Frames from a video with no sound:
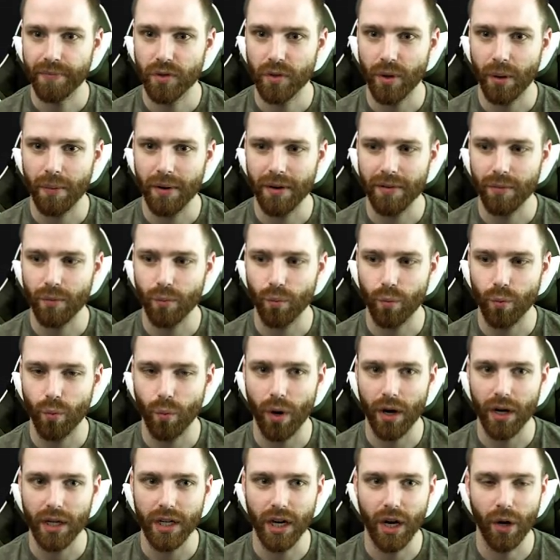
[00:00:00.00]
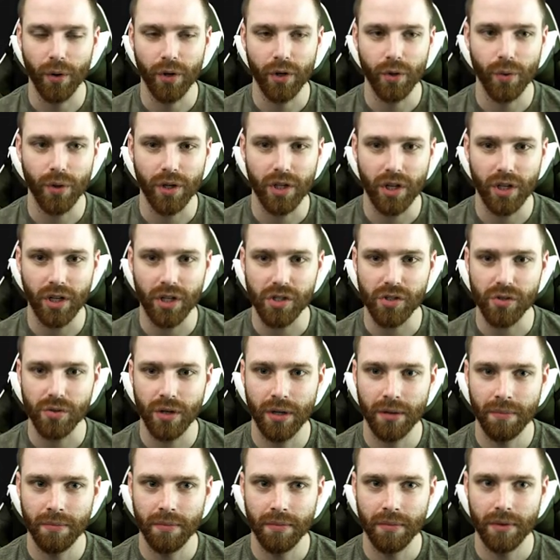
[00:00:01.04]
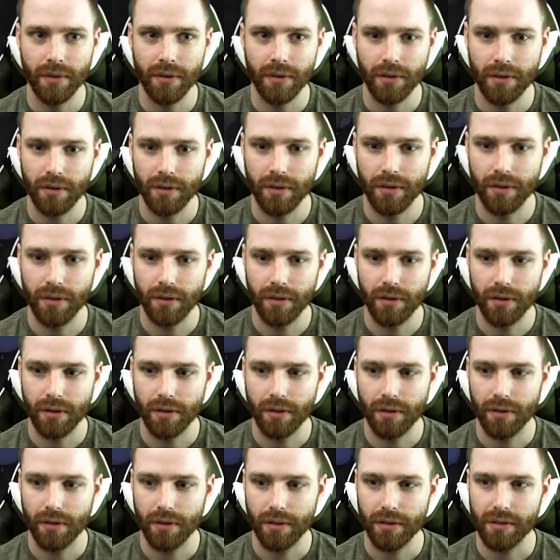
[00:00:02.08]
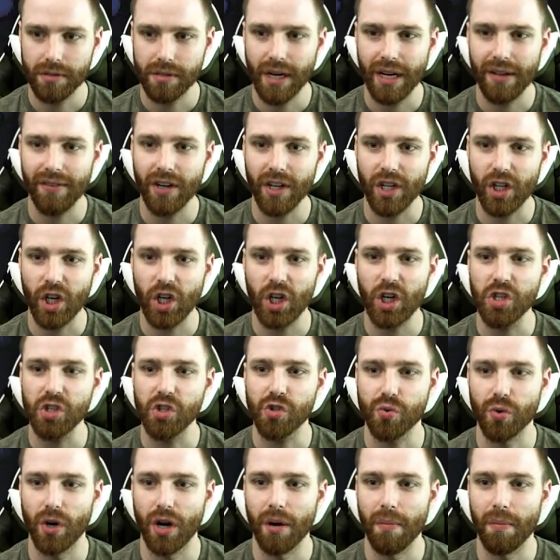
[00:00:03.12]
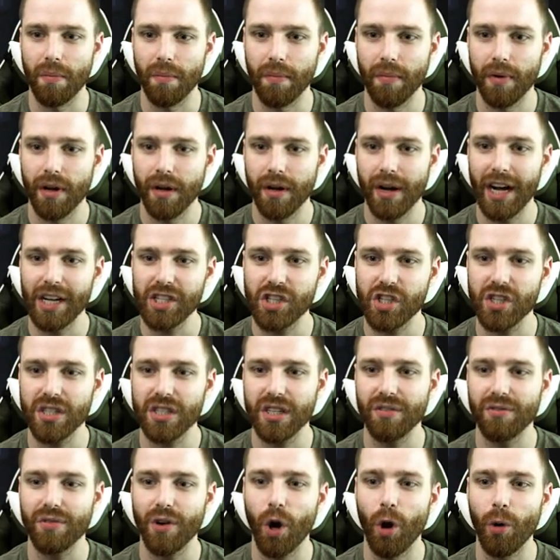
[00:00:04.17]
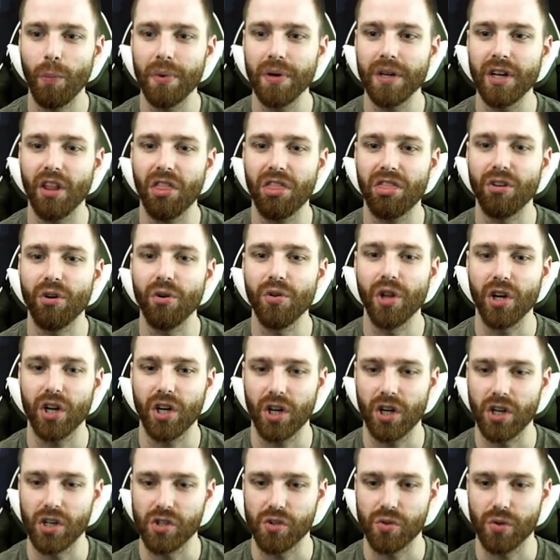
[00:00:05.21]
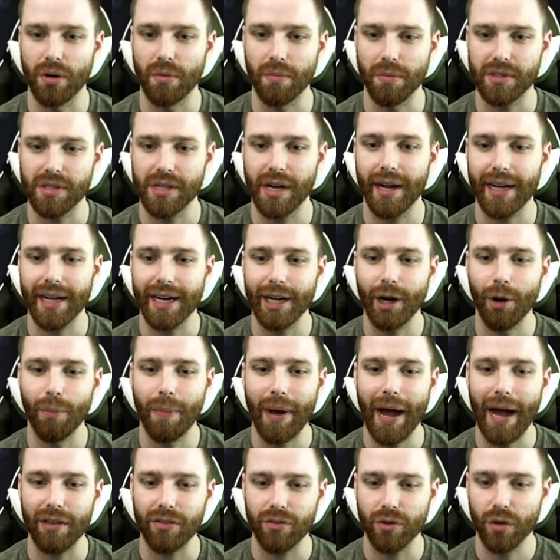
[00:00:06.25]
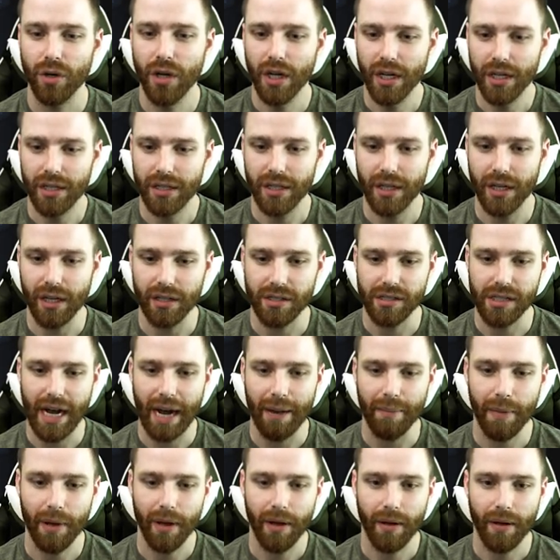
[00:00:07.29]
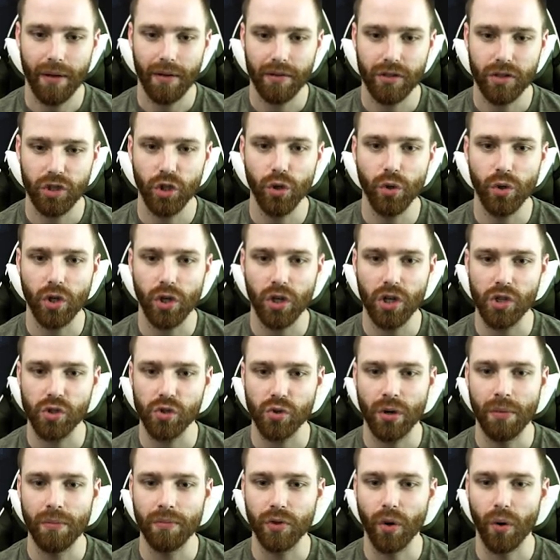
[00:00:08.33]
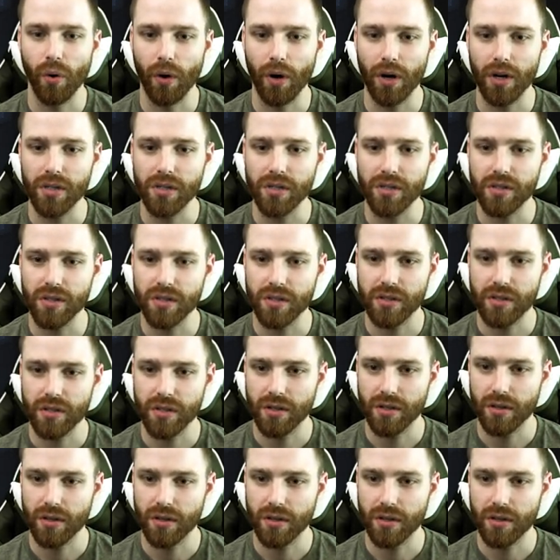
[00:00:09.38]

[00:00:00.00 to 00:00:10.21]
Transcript: Do I want to go into a curse room? It's not even a curse room. I shouldn't have opened it through the curse room, because now I gotta go back through. Yeah, stop. Two curse room doors.